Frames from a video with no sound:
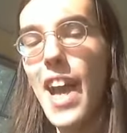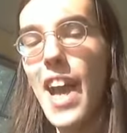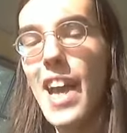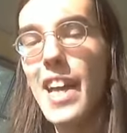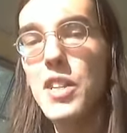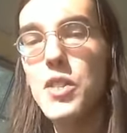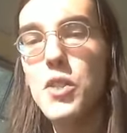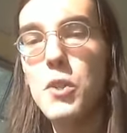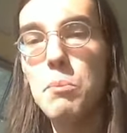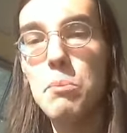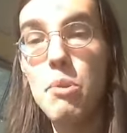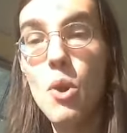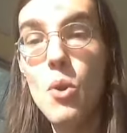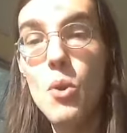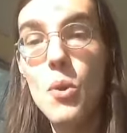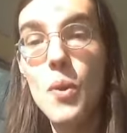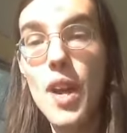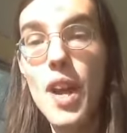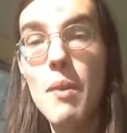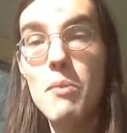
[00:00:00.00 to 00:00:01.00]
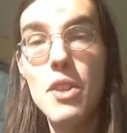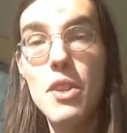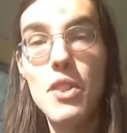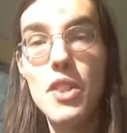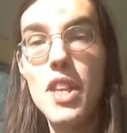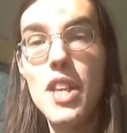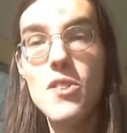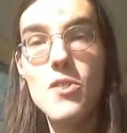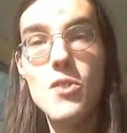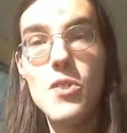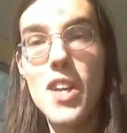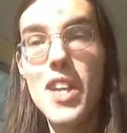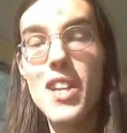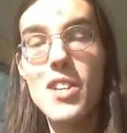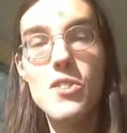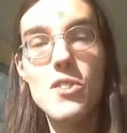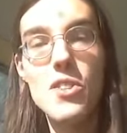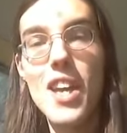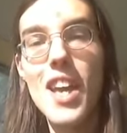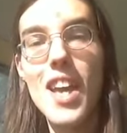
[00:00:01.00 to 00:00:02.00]
And it's a program that these
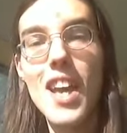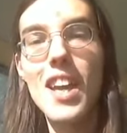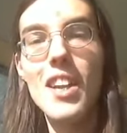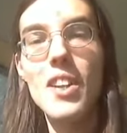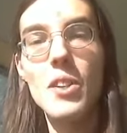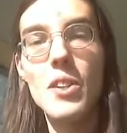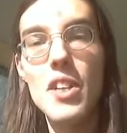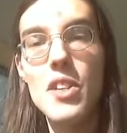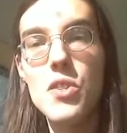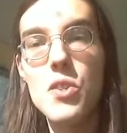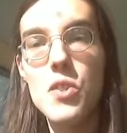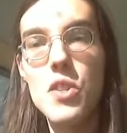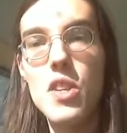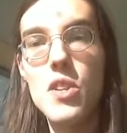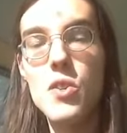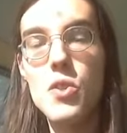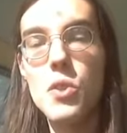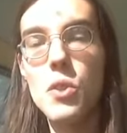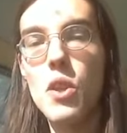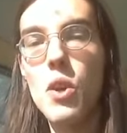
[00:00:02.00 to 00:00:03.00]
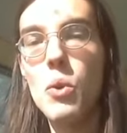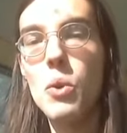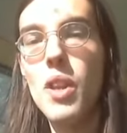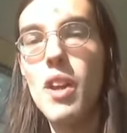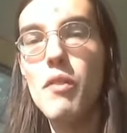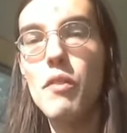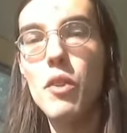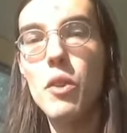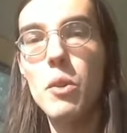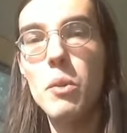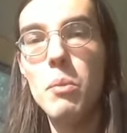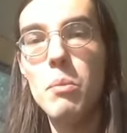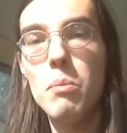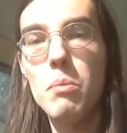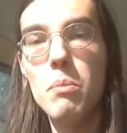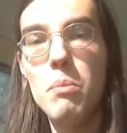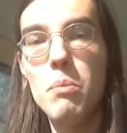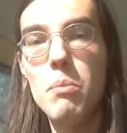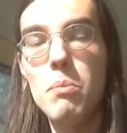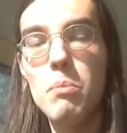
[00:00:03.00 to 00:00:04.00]
NSA analysts, these low-level
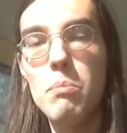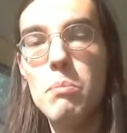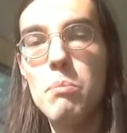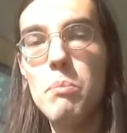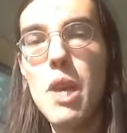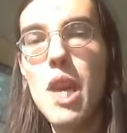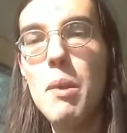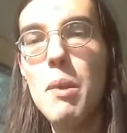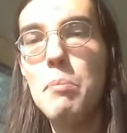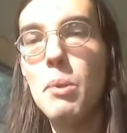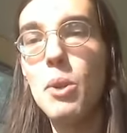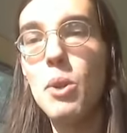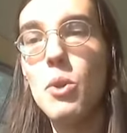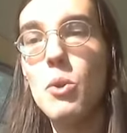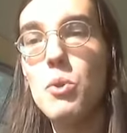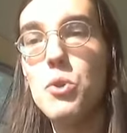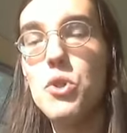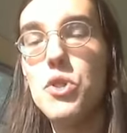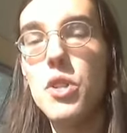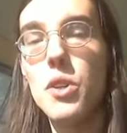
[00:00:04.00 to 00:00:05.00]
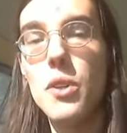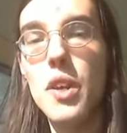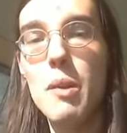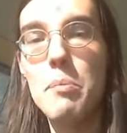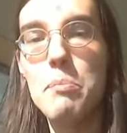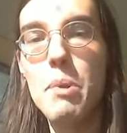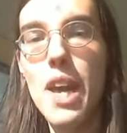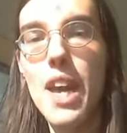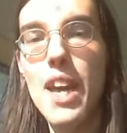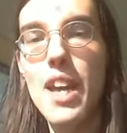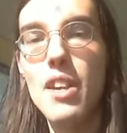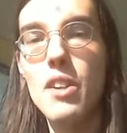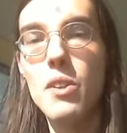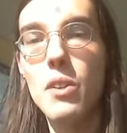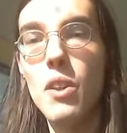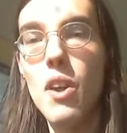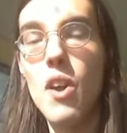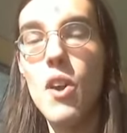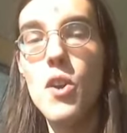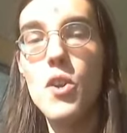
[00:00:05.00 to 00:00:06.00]
people who still get paid
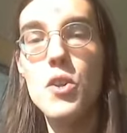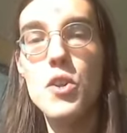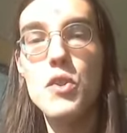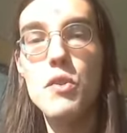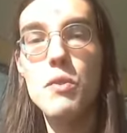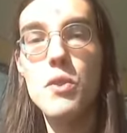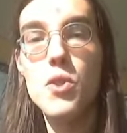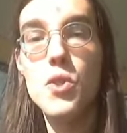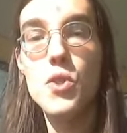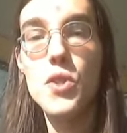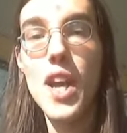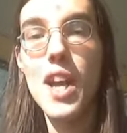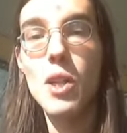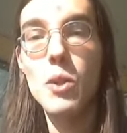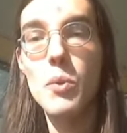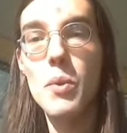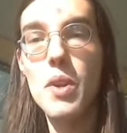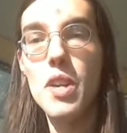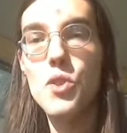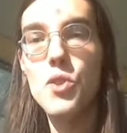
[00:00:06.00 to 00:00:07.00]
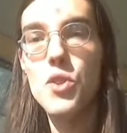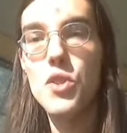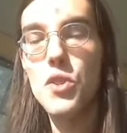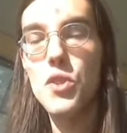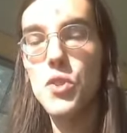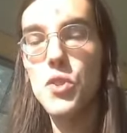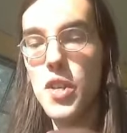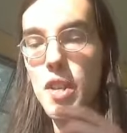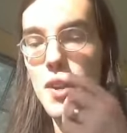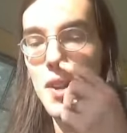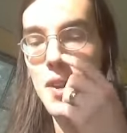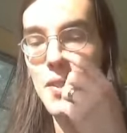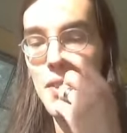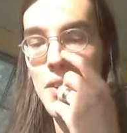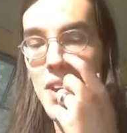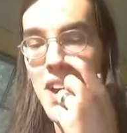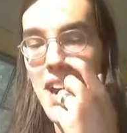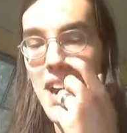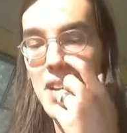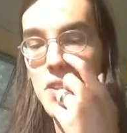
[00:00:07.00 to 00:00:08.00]
large salaries to sit on
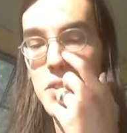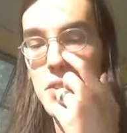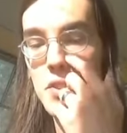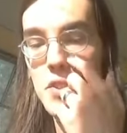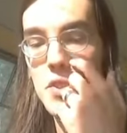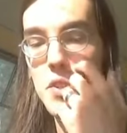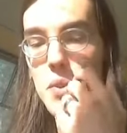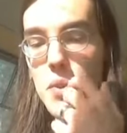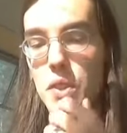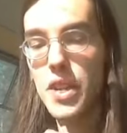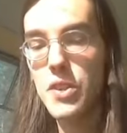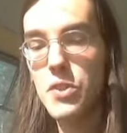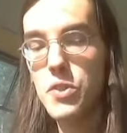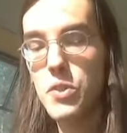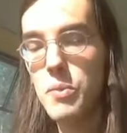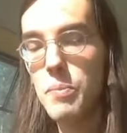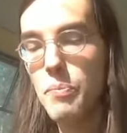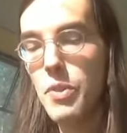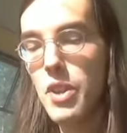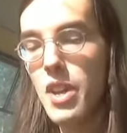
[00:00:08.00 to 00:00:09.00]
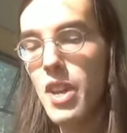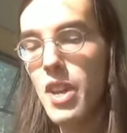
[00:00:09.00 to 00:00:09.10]
their ass and do this,